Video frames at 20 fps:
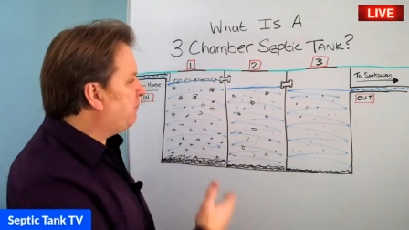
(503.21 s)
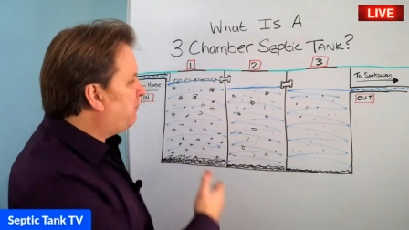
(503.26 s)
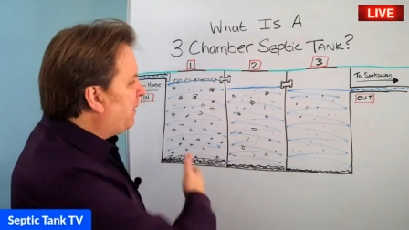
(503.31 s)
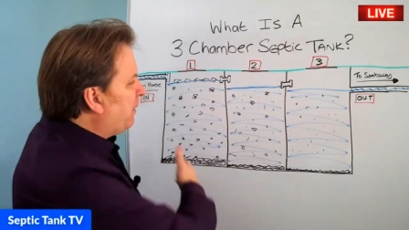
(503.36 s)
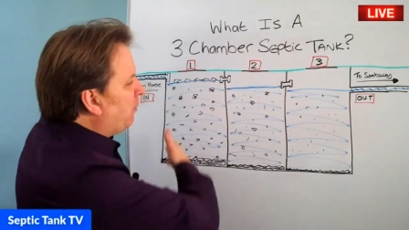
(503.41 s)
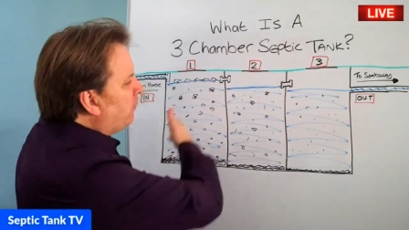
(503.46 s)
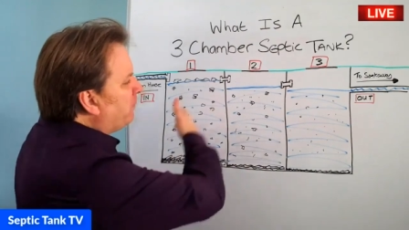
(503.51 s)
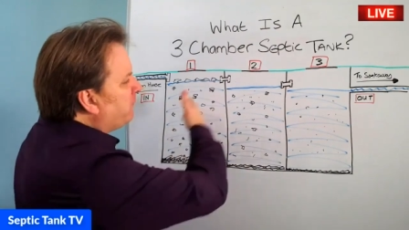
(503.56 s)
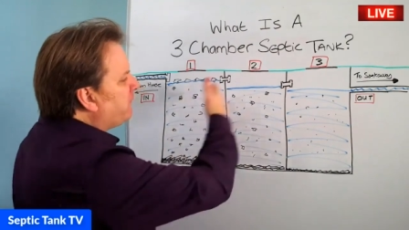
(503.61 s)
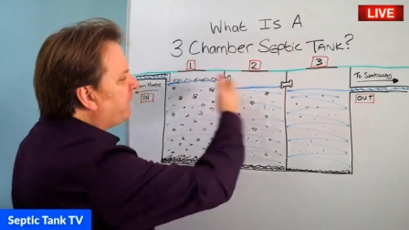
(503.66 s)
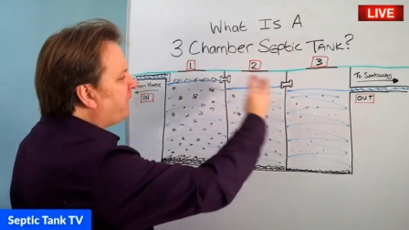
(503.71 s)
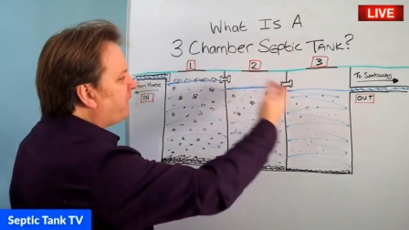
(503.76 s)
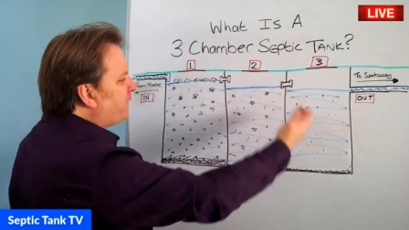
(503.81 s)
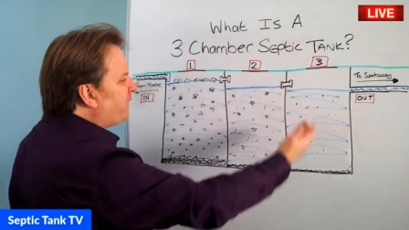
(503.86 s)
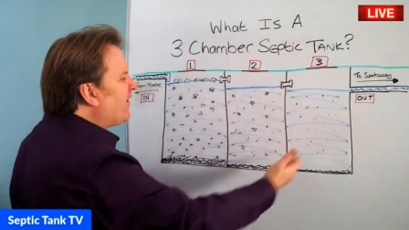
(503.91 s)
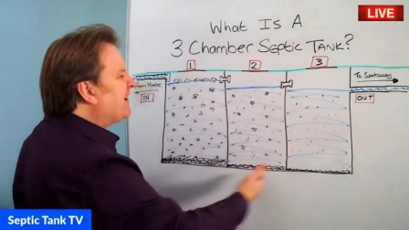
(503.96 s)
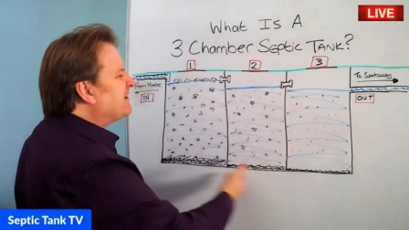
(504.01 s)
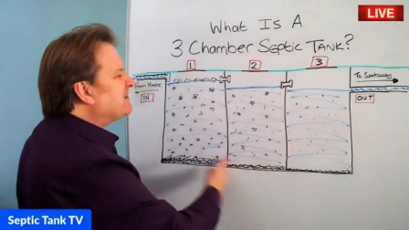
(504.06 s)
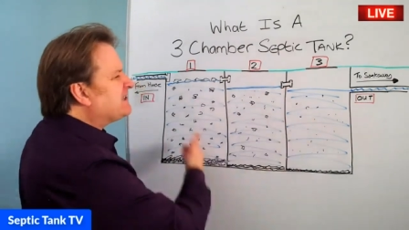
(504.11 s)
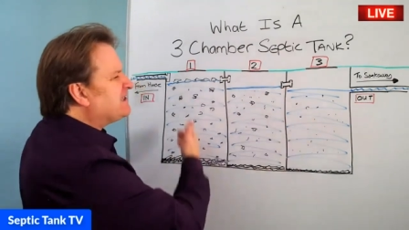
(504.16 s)
But all the
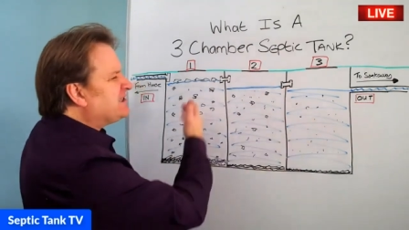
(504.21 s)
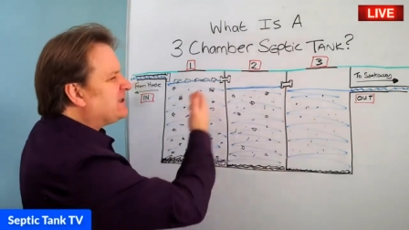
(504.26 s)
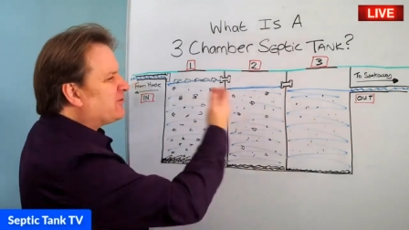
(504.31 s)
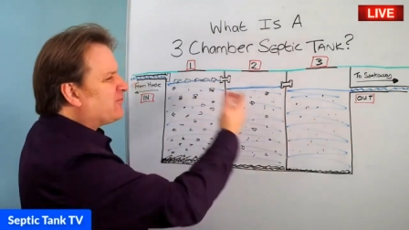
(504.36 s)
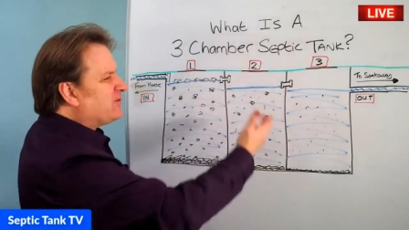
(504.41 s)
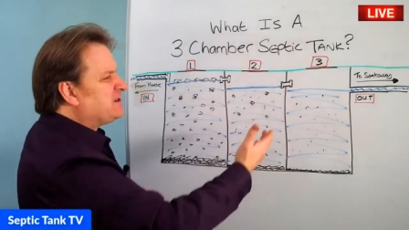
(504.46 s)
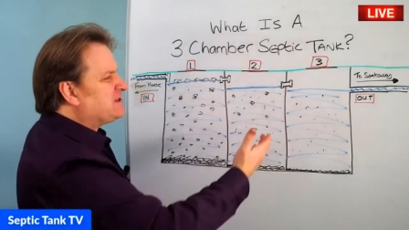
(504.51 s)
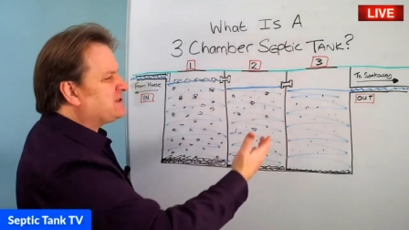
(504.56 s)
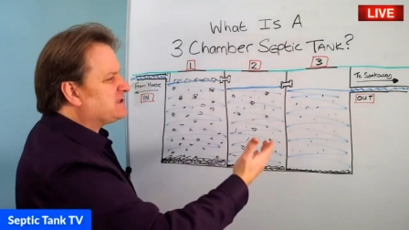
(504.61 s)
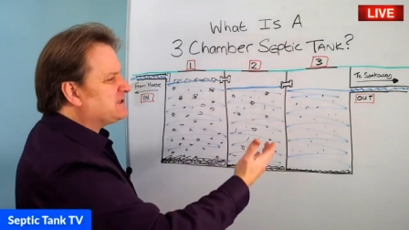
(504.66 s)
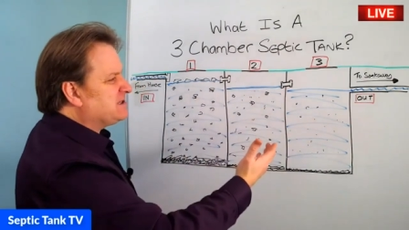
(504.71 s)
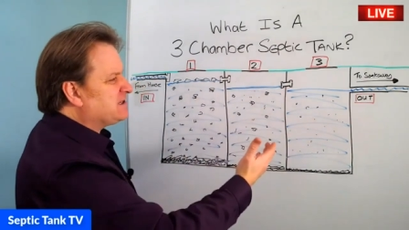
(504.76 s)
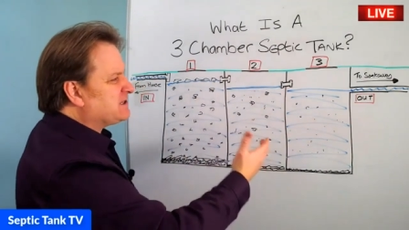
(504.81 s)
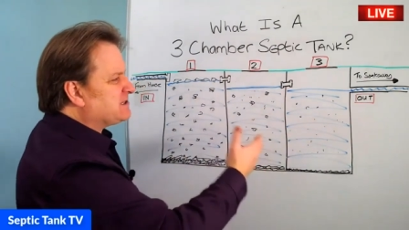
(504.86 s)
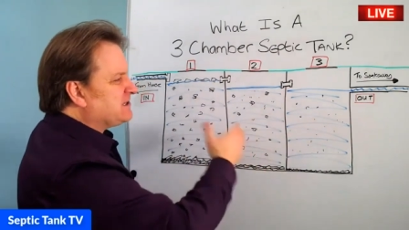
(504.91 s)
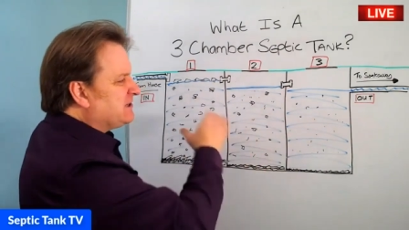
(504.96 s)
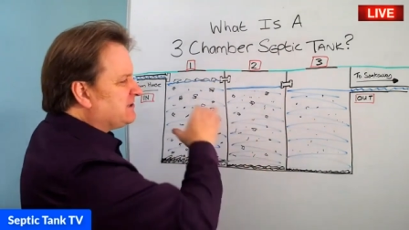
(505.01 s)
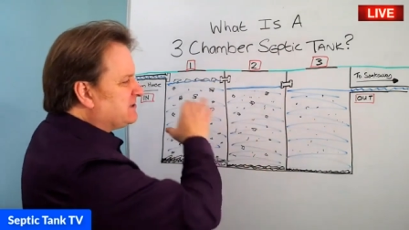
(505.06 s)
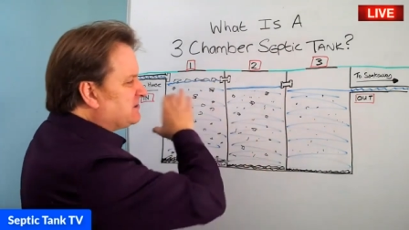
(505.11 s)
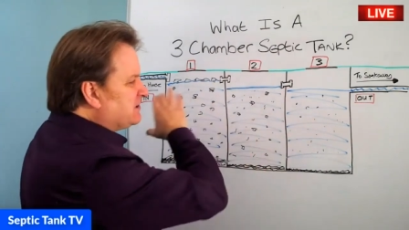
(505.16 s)
fat and the grease and the
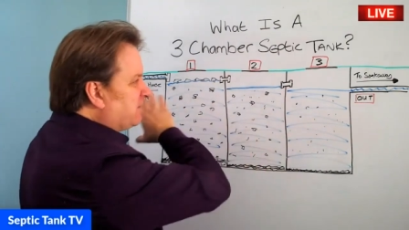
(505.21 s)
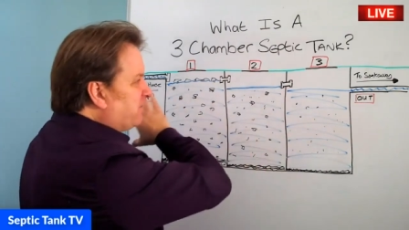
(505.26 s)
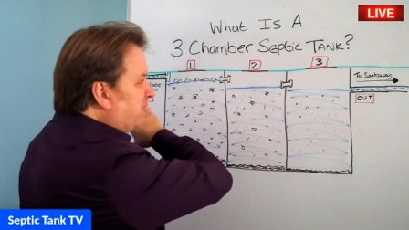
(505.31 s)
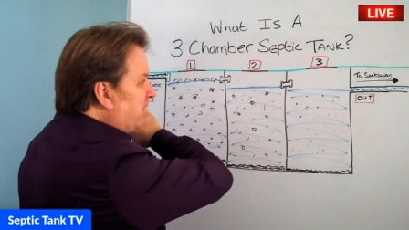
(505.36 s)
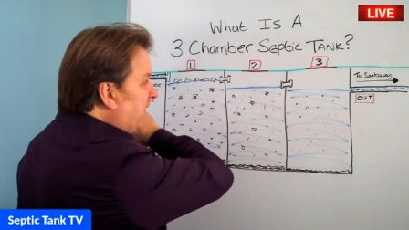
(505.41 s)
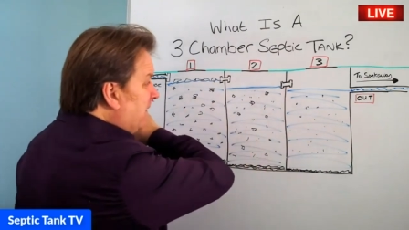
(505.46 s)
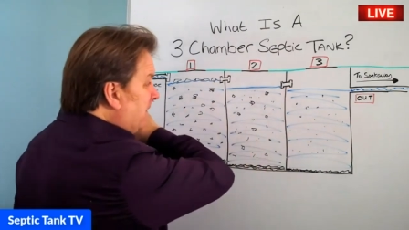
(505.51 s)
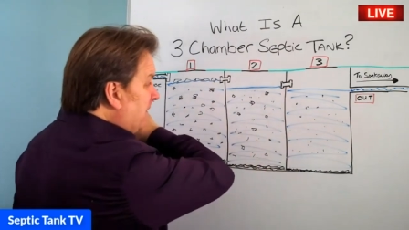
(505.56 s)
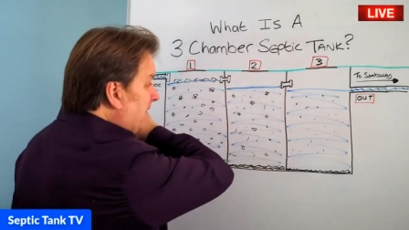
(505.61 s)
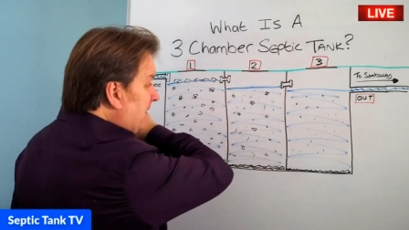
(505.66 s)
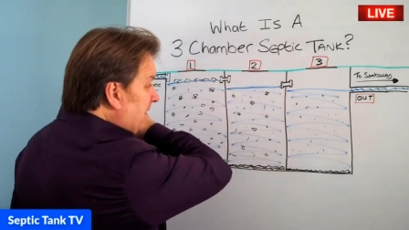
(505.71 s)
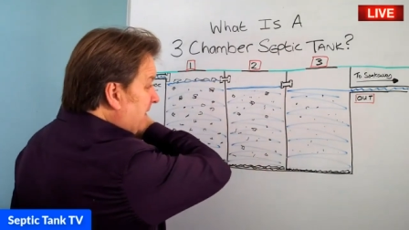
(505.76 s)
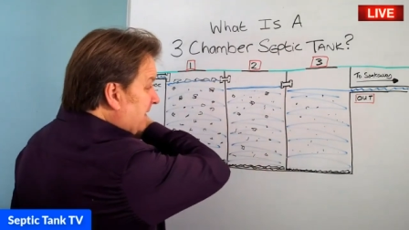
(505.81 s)
sludge, if it